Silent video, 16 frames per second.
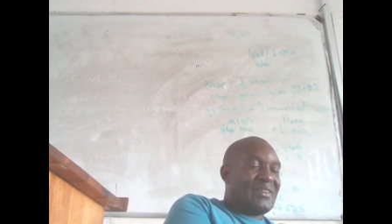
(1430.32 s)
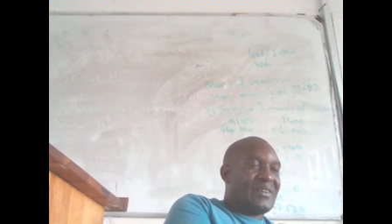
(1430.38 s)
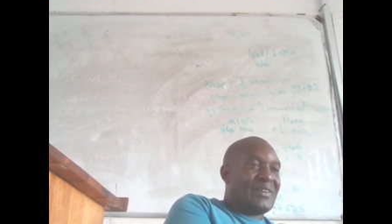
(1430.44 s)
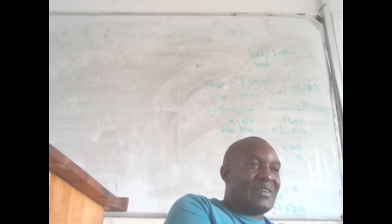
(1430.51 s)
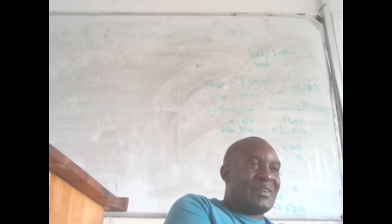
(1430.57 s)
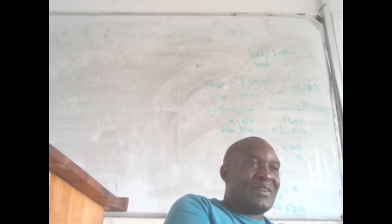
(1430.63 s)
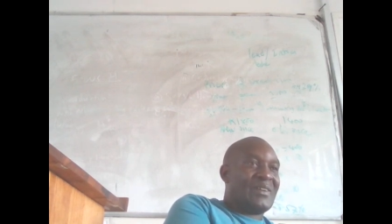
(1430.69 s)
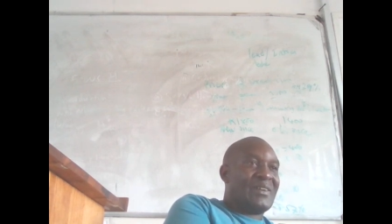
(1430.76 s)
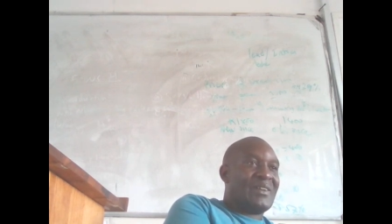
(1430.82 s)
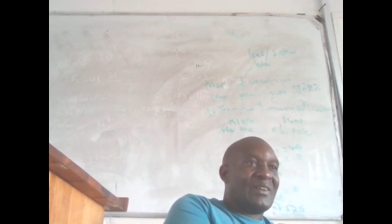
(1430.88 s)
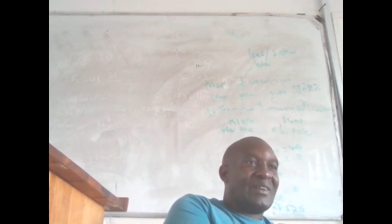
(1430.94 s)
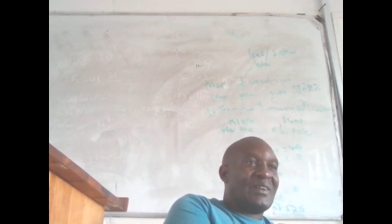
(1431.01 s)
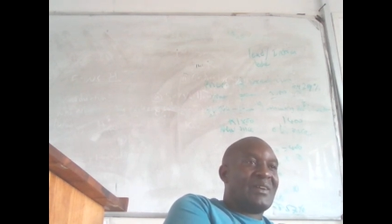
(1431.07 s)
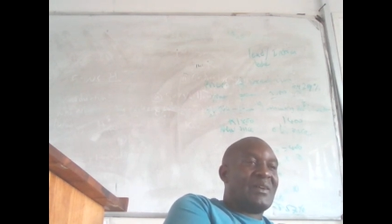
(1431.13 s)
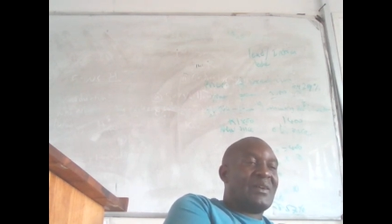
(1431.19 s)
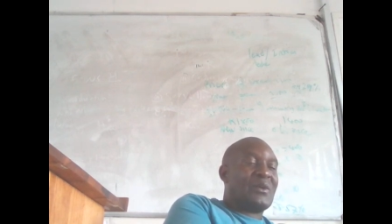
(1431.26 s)

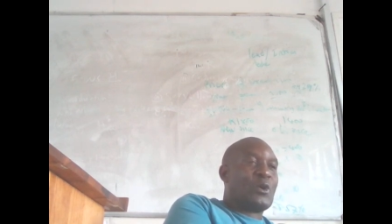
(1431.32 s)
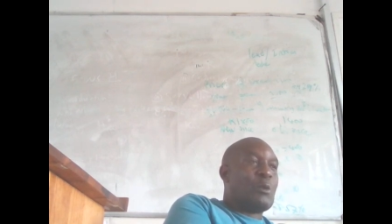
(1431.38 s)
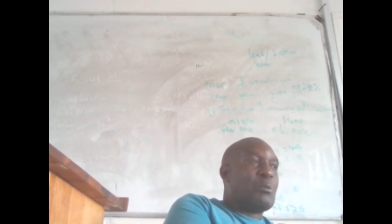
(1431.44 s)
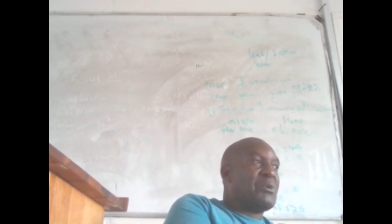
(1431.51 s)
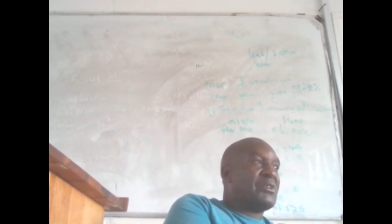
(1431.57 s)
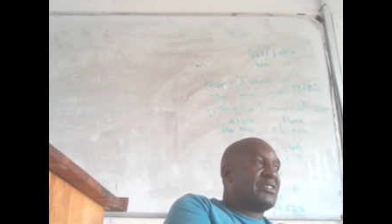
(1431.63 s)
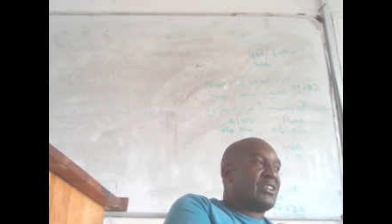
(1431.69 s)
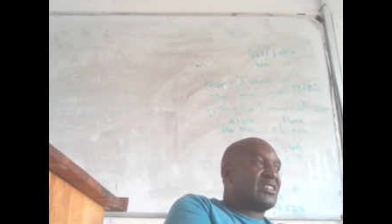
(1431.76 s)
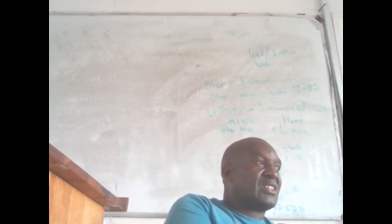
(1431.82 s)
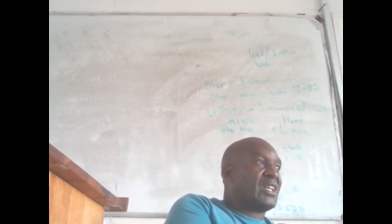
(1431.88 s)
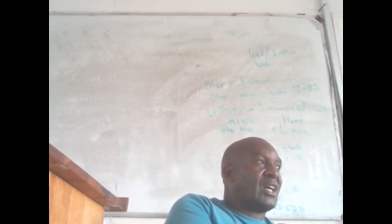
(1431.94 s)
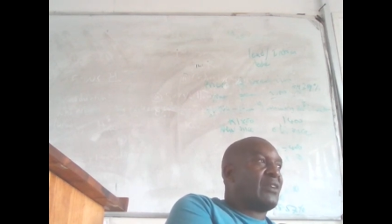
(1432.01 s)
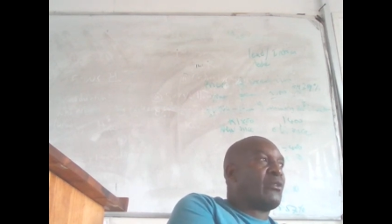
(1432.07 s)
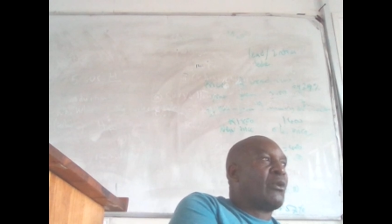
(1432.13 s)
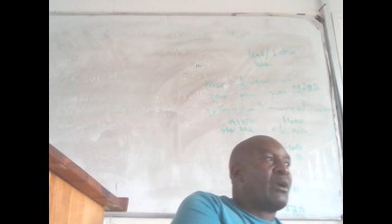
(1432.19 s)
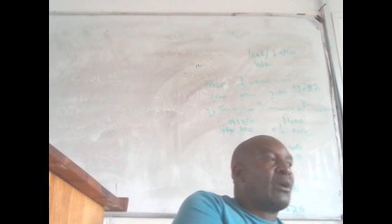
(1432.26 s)
Or commentators
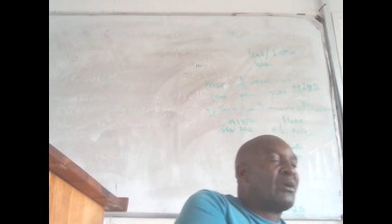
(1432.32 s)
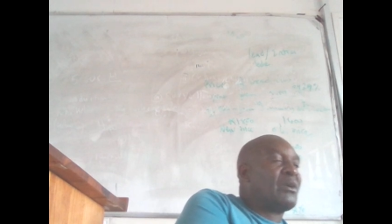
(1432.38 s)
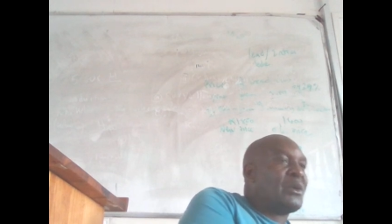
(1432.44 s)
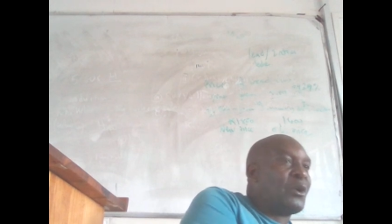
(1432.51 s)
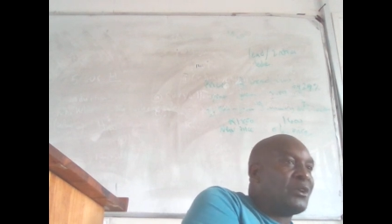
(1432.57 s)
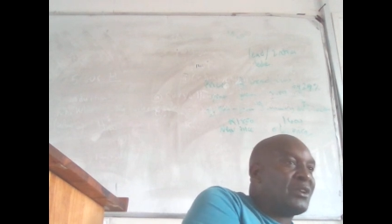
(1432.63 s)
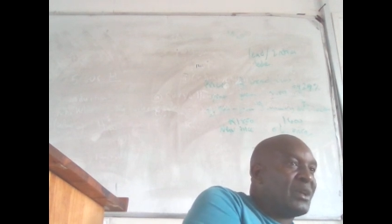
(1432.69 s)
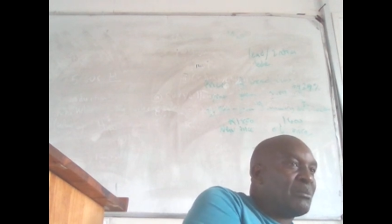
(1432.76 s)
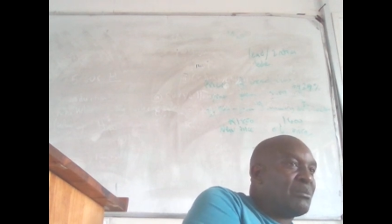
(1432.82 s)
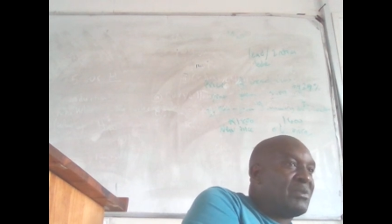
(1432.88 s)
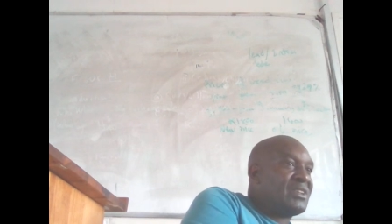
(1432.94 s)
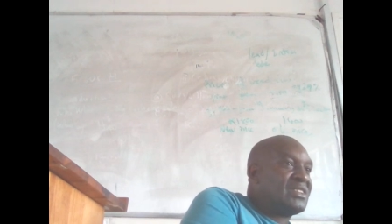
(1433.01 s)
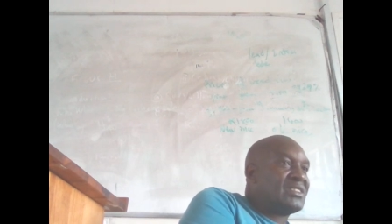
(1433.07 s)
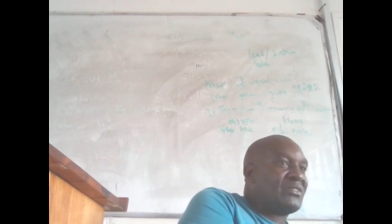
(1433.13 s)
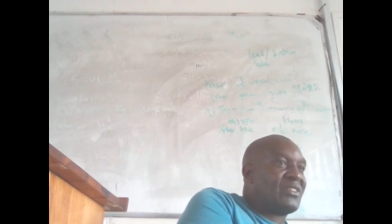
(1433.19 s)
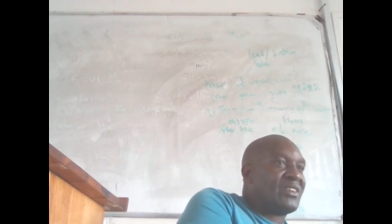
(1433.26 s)
have, on
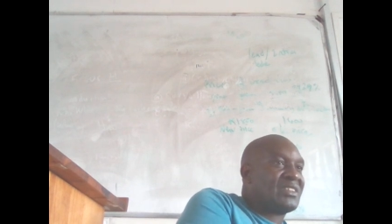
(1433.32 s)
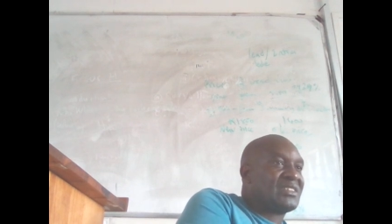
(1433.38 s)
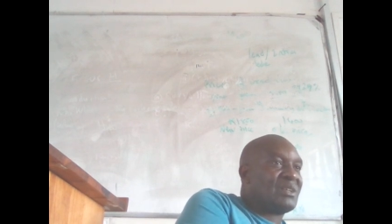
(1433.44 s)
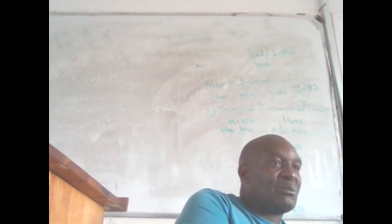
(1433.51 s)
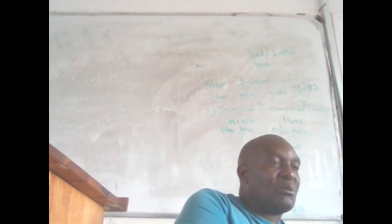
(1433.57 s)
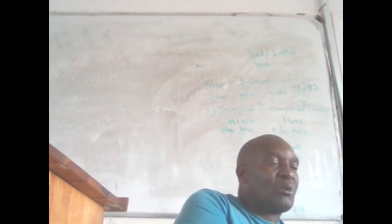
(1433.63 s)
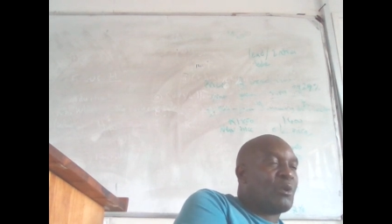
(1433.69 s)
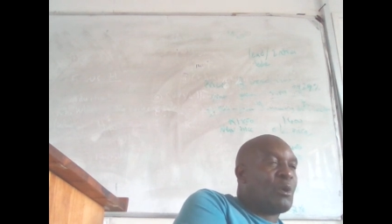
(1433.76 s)
embassy, for example,